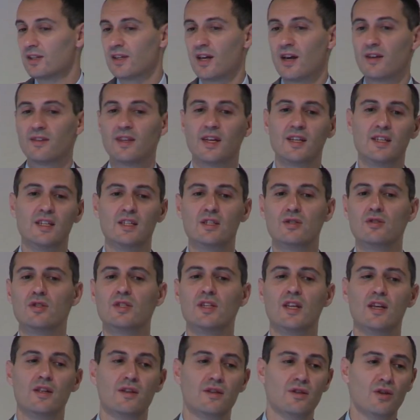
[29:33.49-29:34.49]
Now, that is
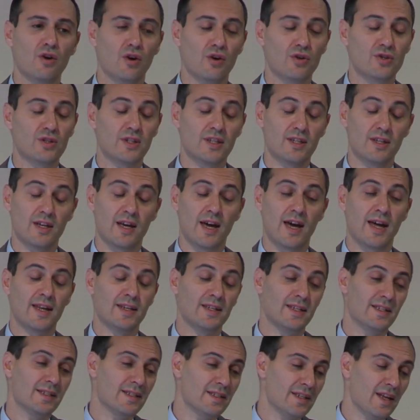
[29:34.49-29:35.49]
not
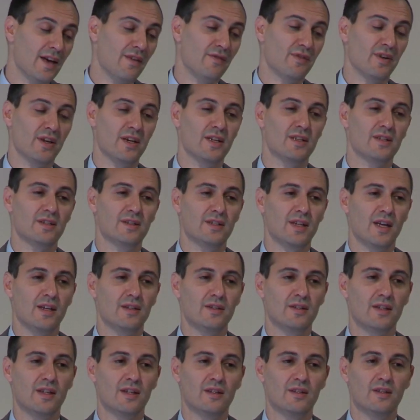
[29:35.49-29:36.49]
and is never
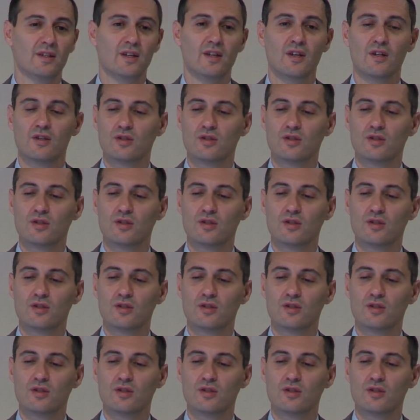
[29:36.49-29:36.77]
intended